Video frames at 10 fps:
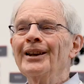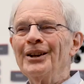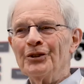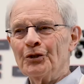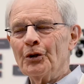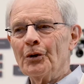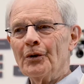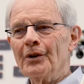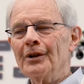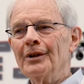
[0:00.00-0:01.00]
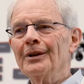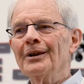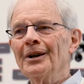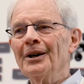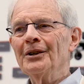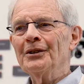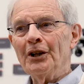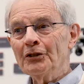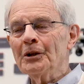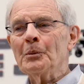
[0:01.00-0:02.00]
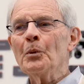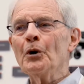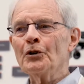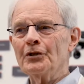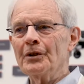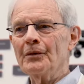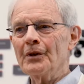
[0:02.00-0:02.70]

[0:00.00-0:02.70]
And so the uh, testing portion of